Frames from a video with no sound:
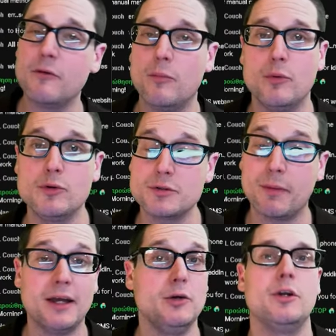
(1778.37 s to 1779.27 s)
boost by
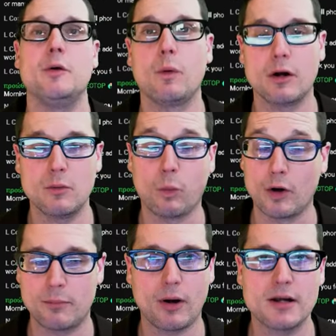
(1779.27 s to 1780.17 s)
using
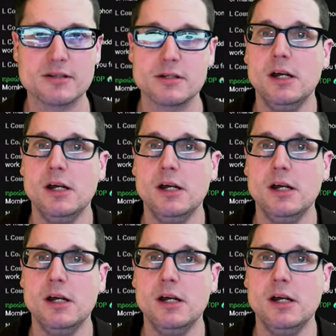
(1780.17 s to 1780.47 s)
WordPress.